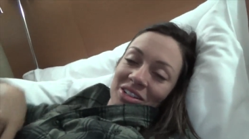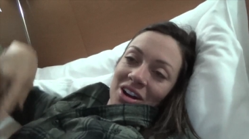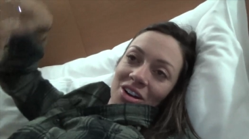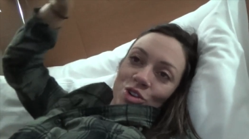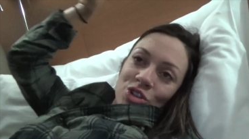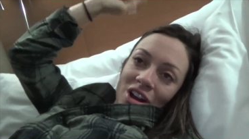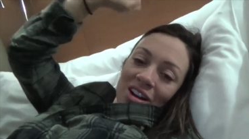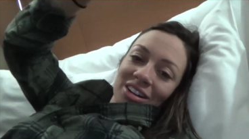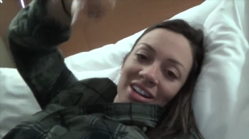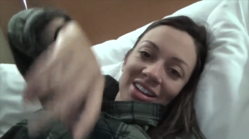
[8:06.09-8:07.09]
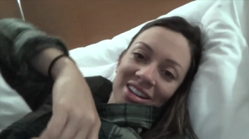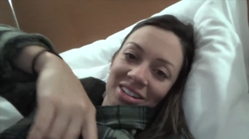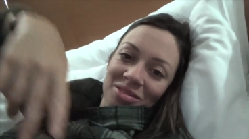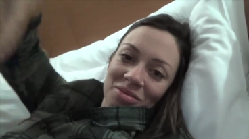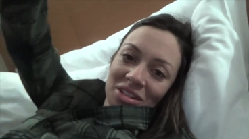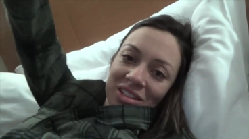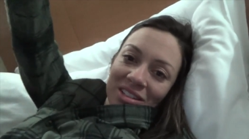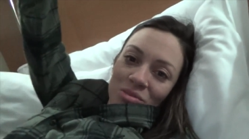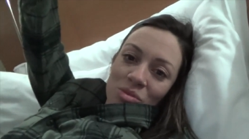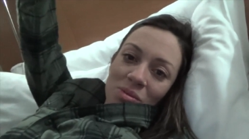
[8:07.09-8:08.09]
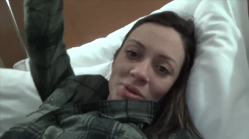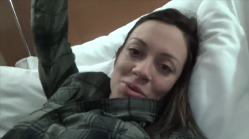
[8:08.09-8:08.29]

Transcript: cars honking and people